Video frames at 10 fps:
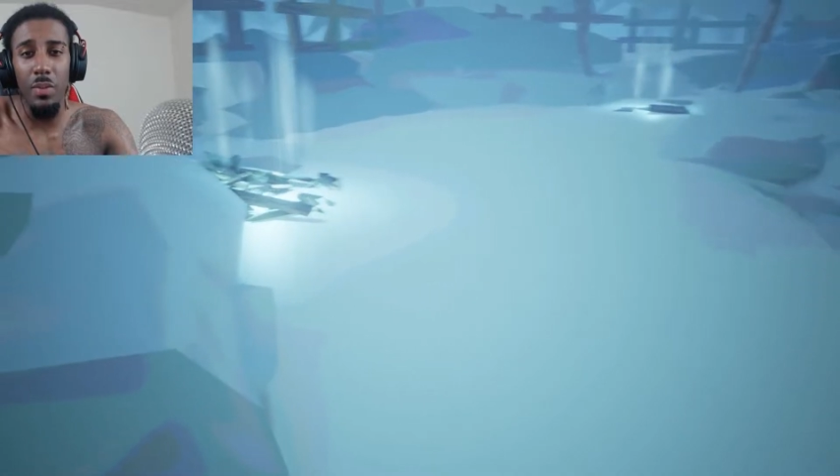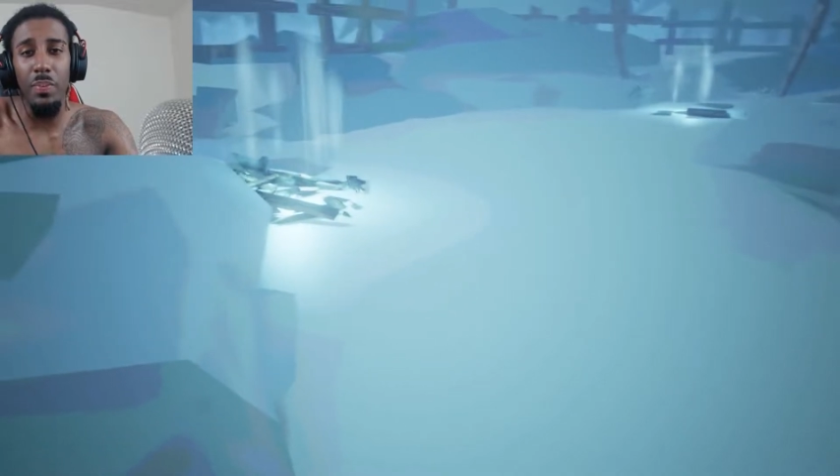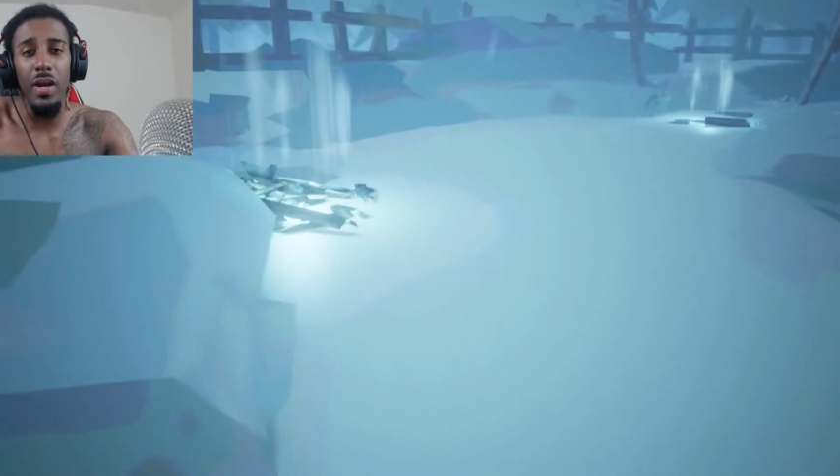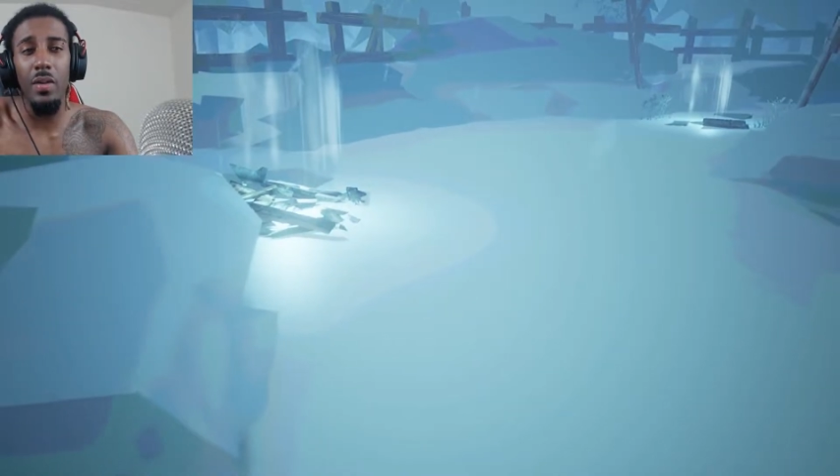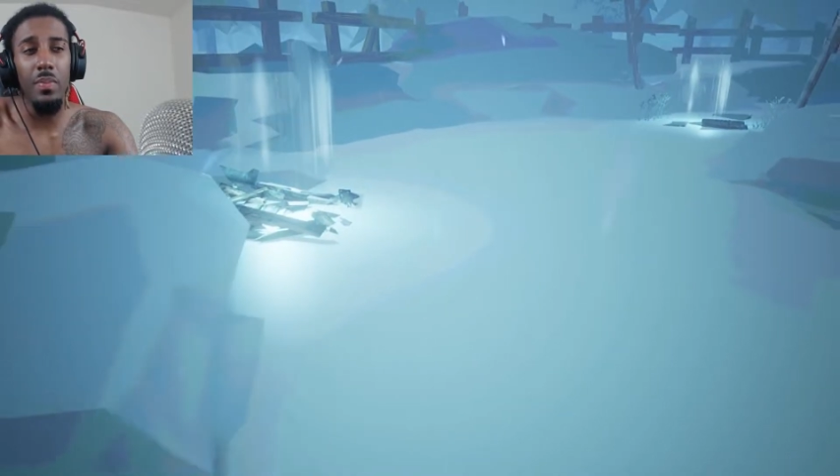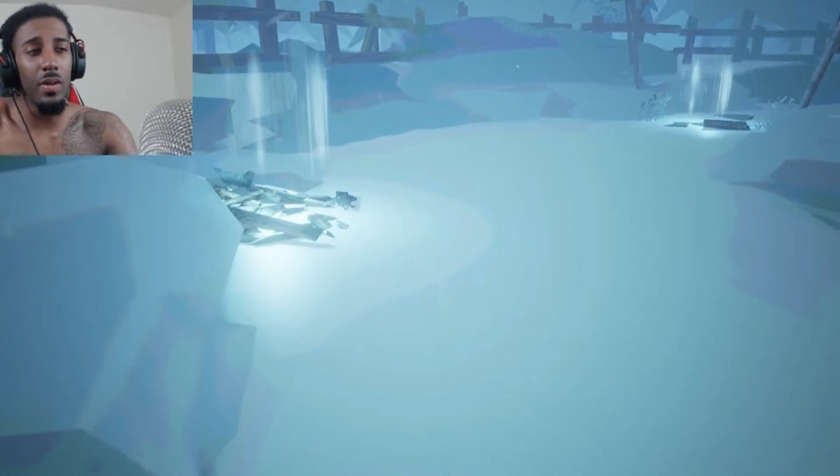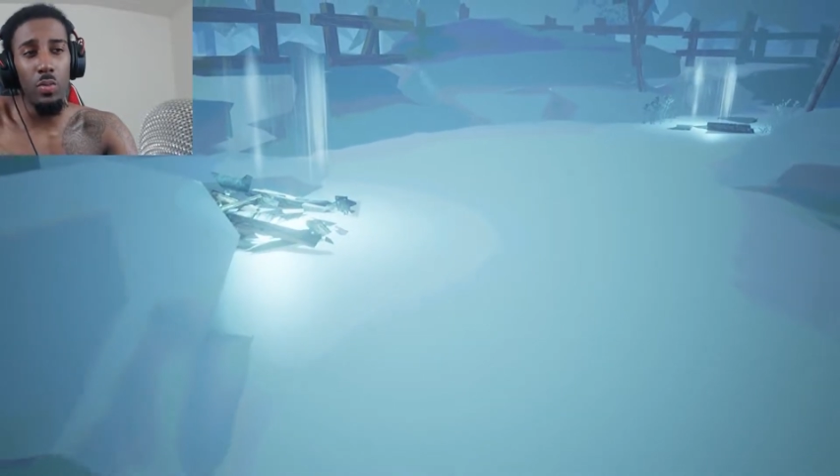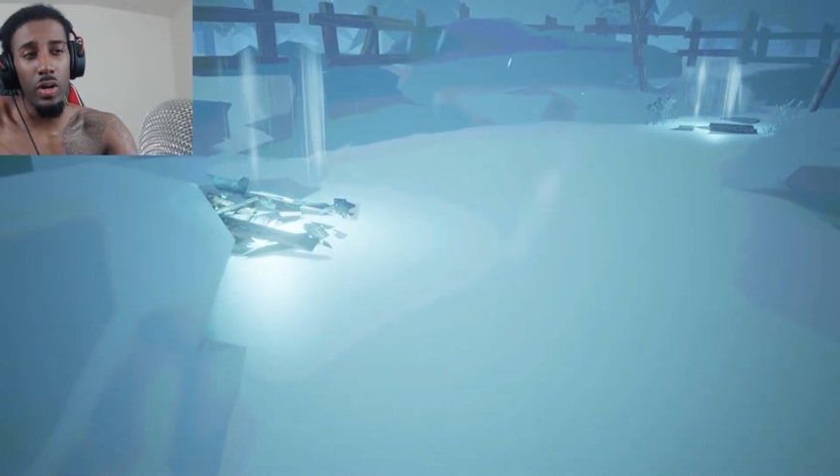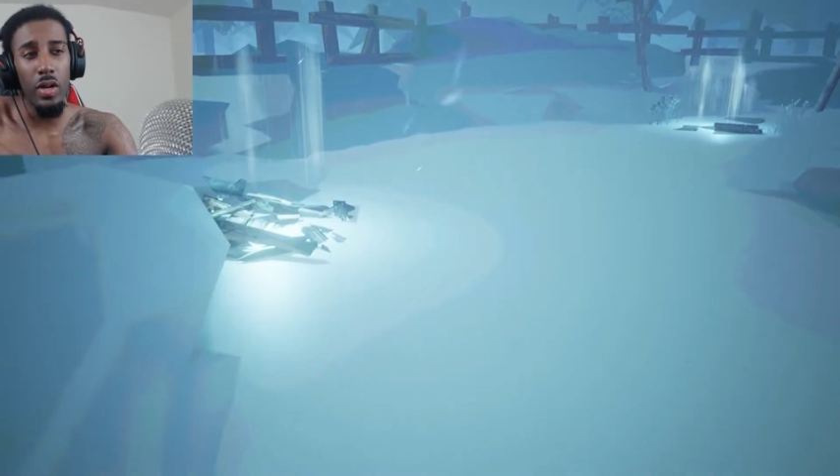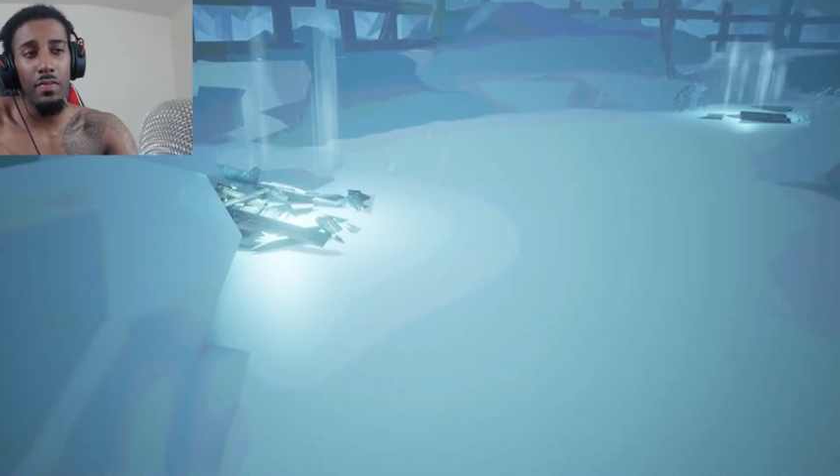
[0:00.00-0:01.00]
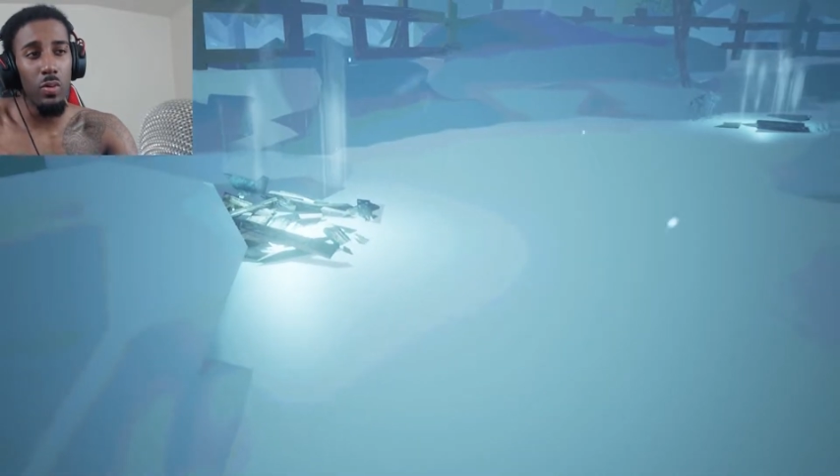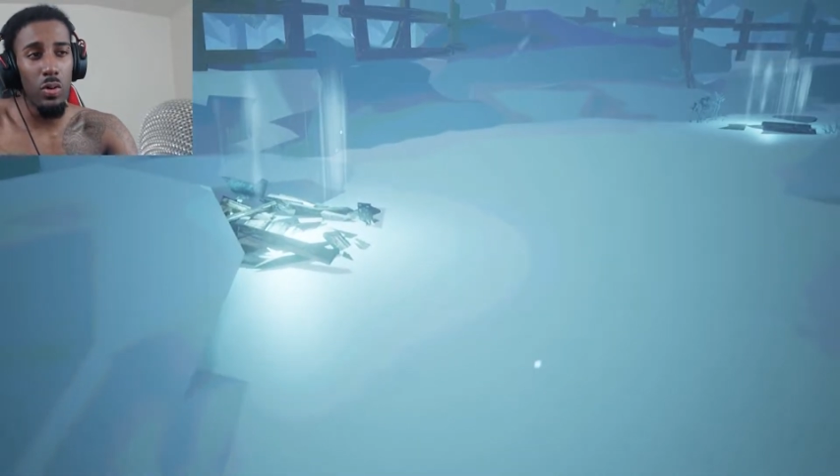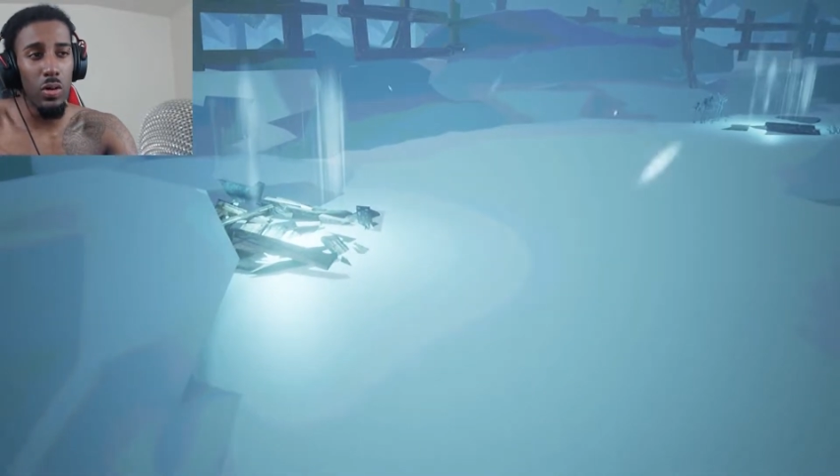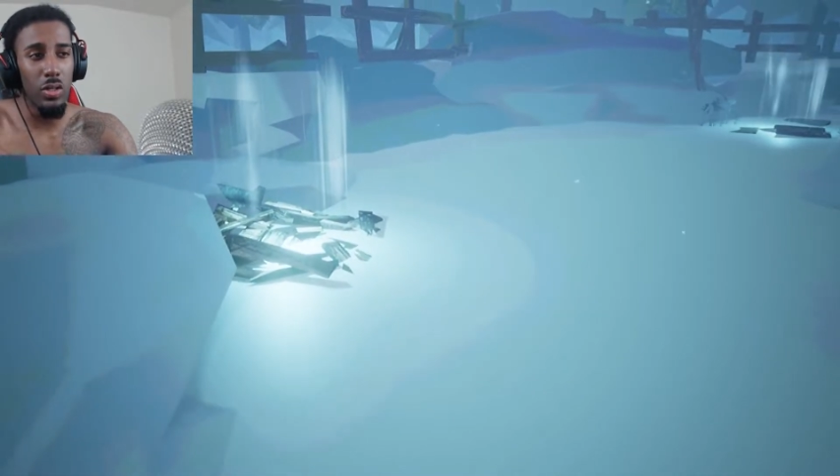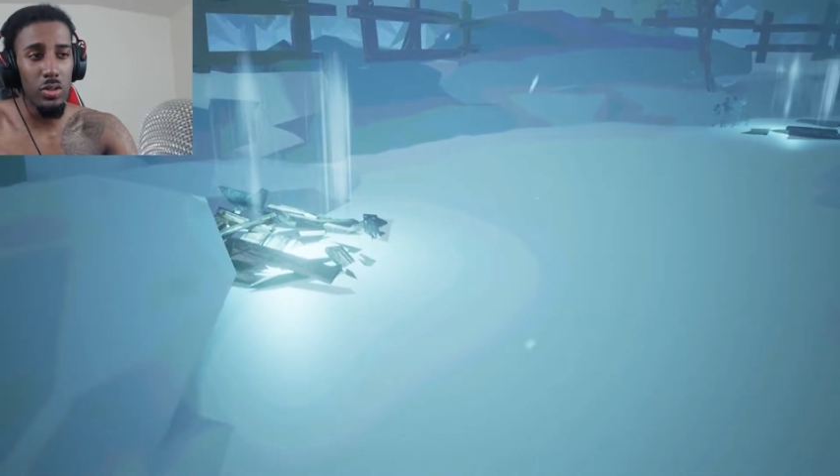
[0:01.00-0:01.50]
or bury me or whatever it
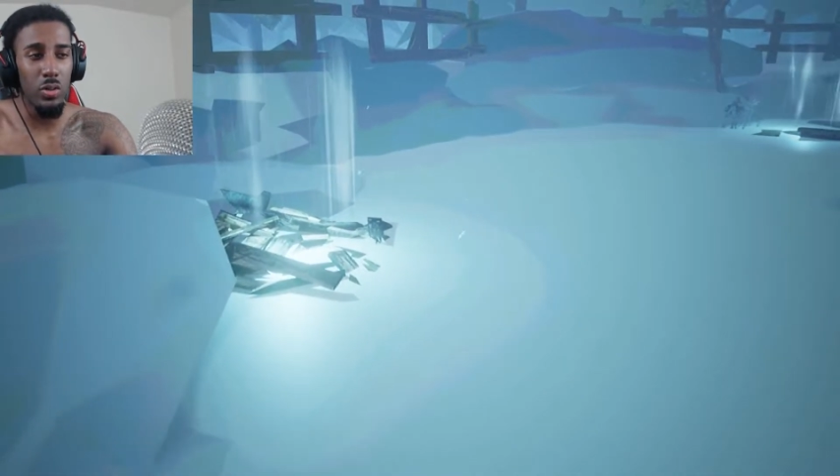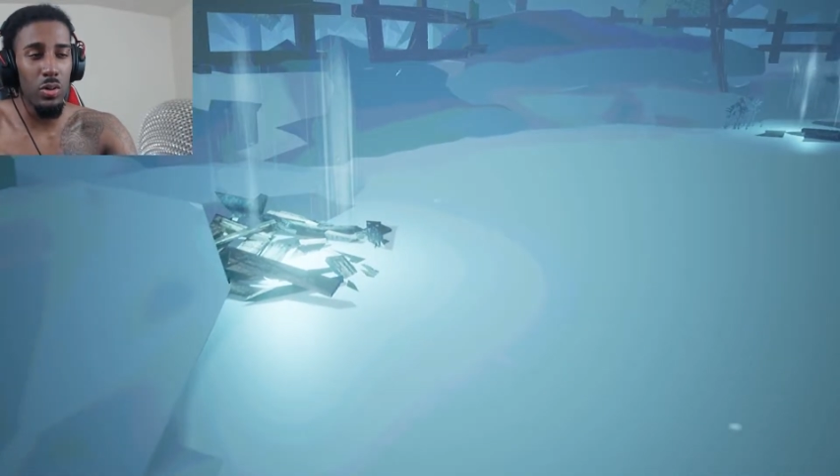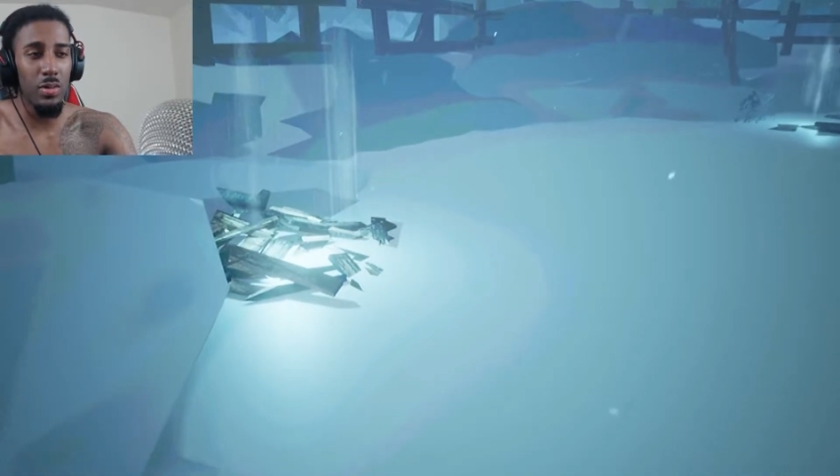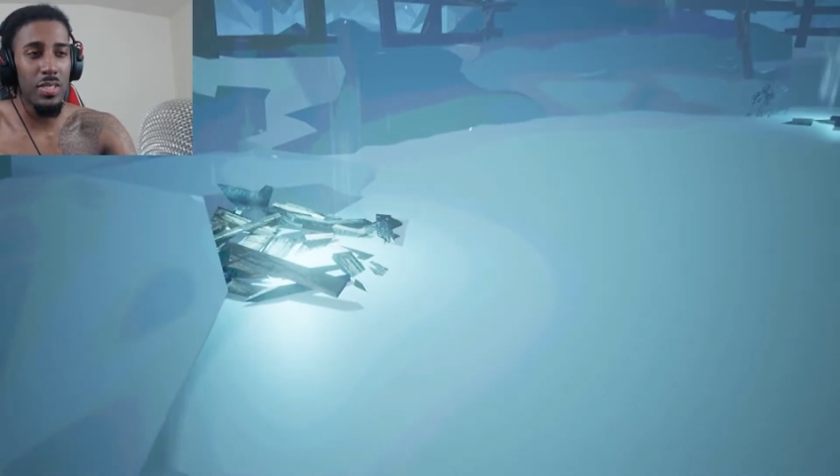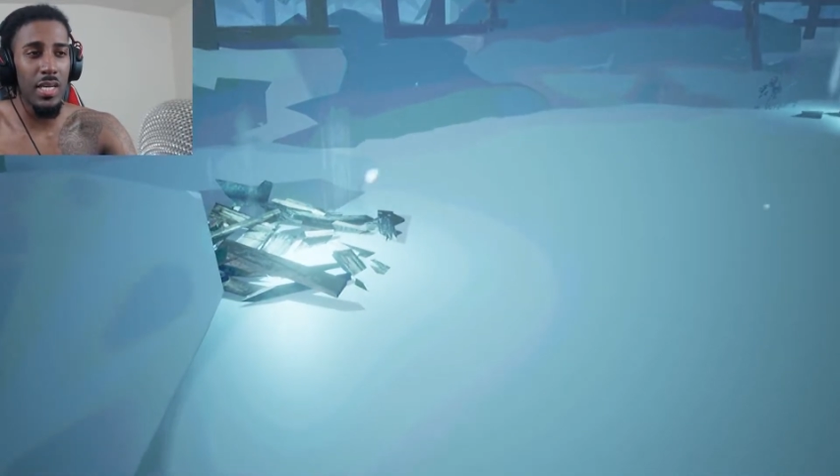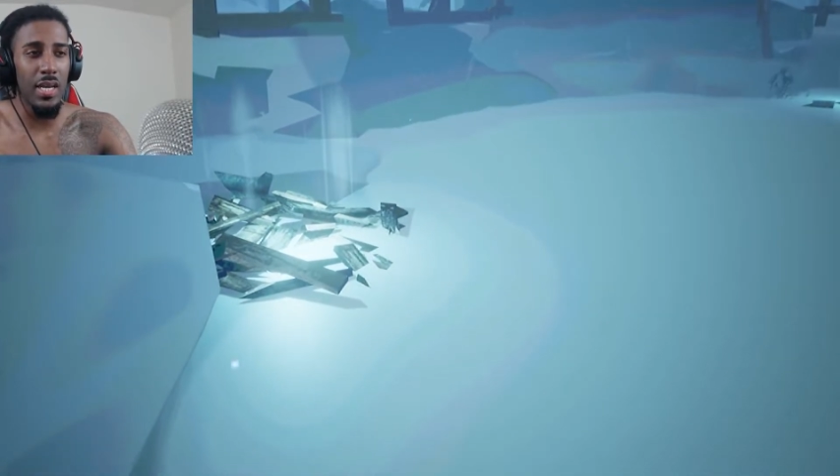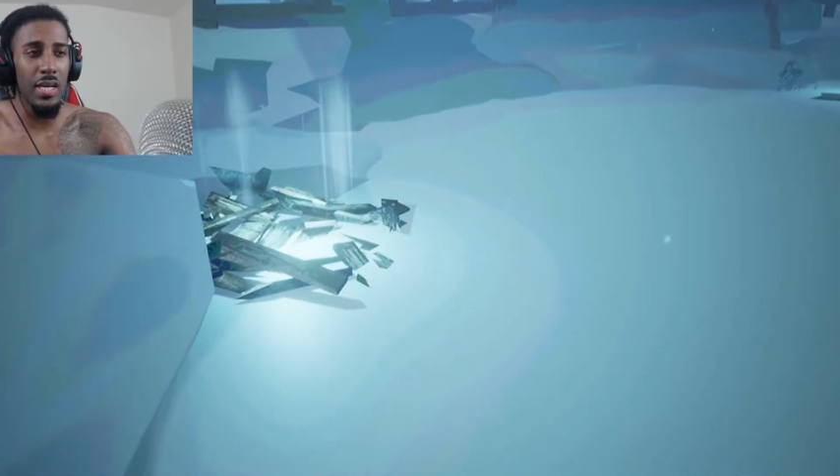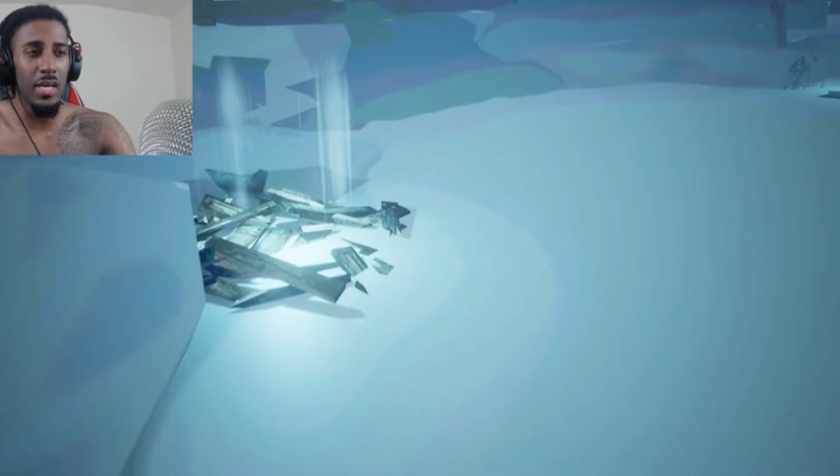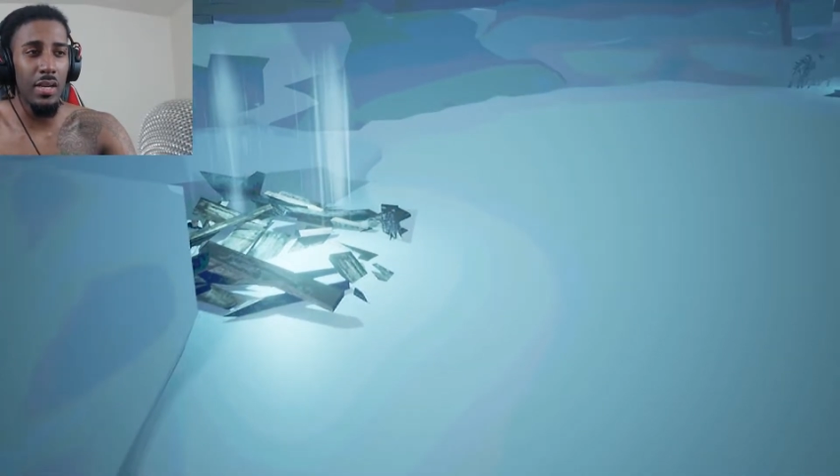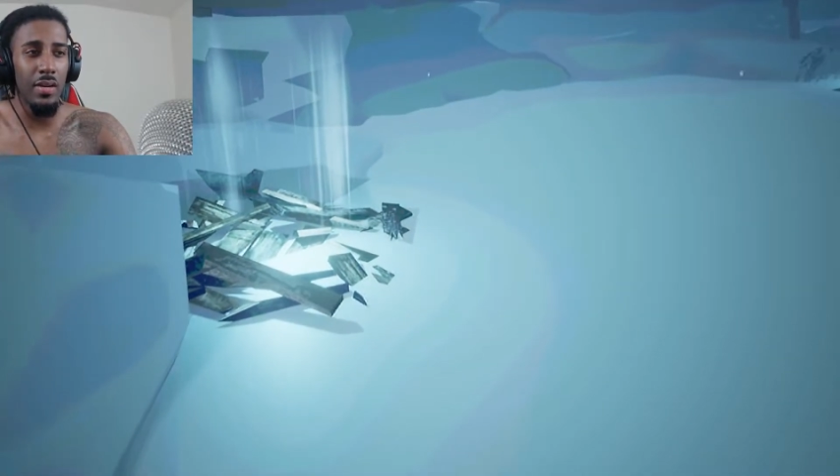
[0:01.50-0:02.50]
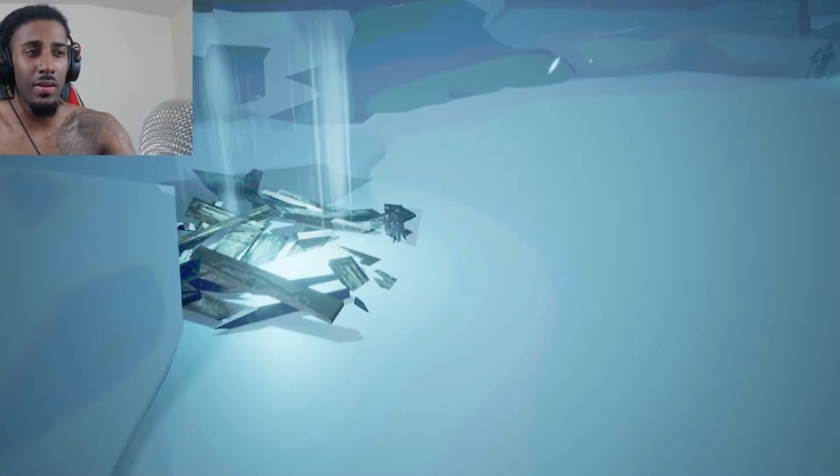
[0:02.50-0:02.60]
was, you know what I'm saying.